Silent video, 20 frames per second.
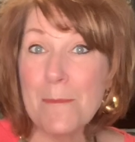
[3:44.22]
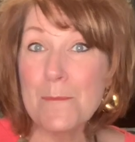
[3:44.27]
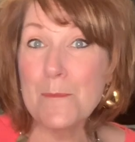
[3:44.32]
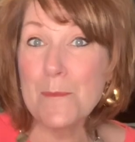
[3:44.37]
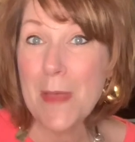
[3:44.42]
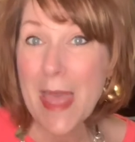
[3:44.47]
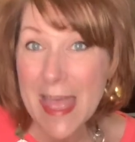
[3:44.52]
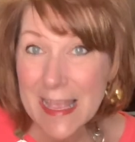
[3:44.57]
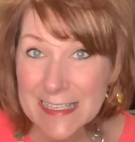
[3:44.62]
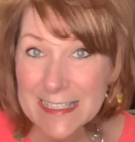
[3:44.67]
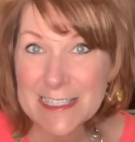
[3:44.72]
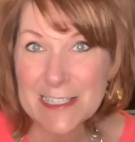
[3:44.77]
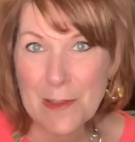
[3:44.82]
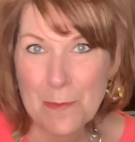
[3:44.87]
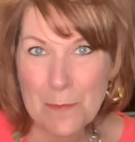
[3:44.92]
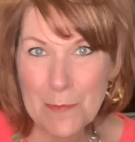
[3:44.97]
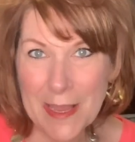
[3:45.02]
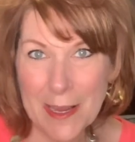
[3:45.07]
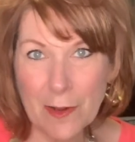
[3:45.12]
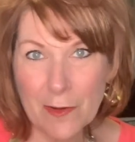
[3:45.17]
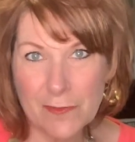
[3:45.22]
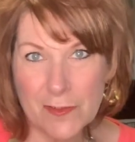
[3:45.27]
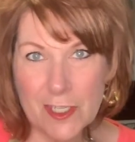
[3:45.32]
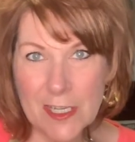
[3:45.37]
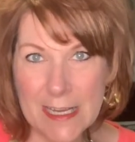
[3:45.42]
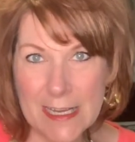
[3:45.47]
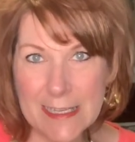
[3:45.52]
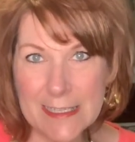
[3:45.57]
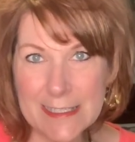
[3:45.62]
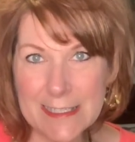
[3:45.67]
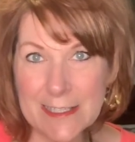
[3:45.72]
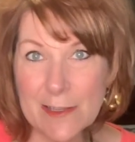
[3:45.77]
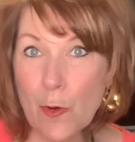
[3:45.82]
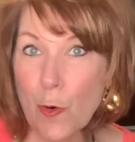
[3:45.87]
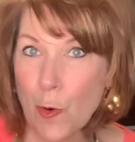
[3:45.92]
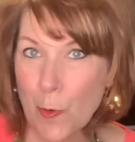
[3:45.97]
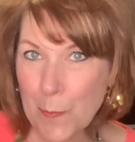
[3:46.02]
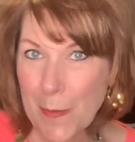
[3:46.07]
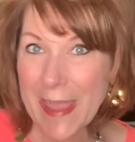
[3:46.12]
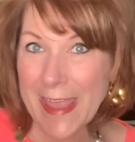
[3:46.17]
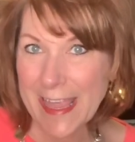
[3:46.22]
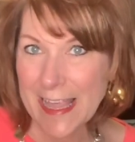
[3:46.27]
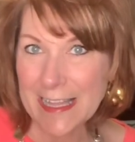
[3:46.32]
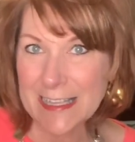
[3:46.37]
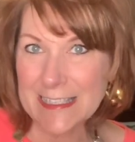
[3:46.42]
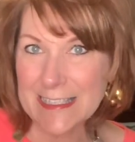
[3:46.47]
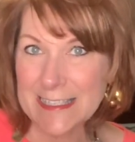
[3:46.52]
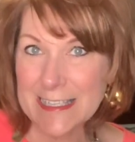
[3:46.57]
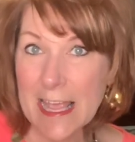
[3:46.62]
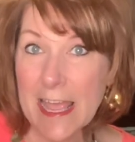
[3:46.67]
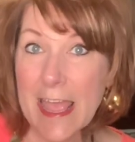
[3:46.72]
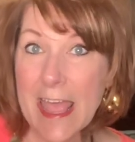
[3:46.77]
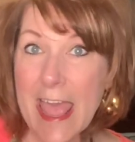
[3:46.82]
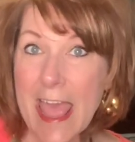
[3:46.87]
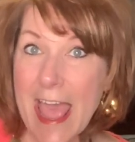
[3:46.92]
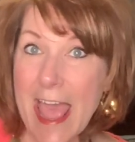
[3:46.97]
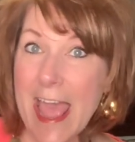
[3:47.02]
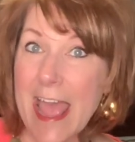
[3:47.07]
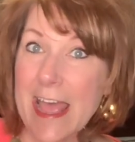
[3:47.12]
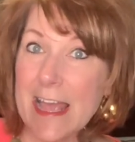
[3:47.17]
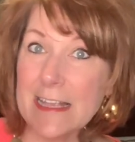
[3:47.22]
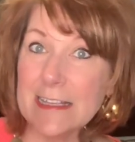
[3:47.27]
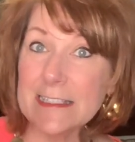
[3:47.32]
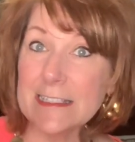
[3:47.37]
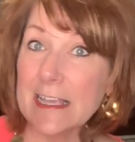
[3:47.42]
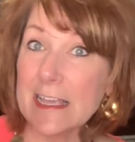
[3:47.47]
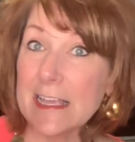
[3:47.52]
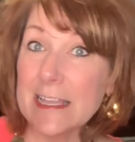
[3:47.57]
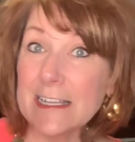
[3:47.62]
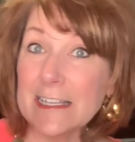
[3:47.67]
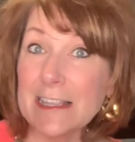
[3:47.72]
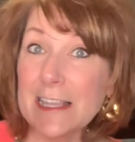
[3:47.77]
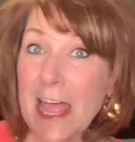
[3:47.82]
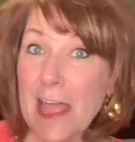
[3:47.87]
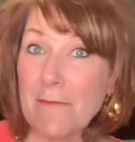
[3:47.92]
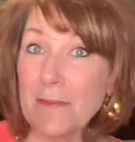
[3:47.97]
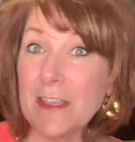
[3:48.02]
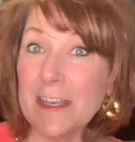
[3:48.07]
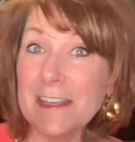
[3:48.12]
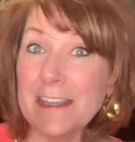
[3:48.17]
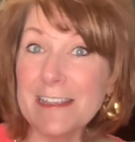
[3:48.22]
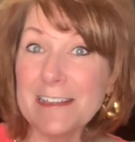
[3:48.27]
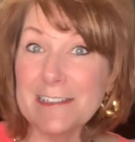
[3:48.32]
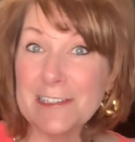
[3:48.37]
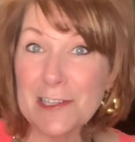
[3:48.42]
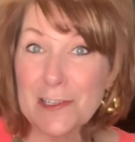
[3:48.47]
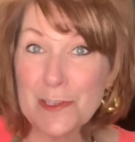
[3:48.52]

best pair of jeans or pants has an 11 to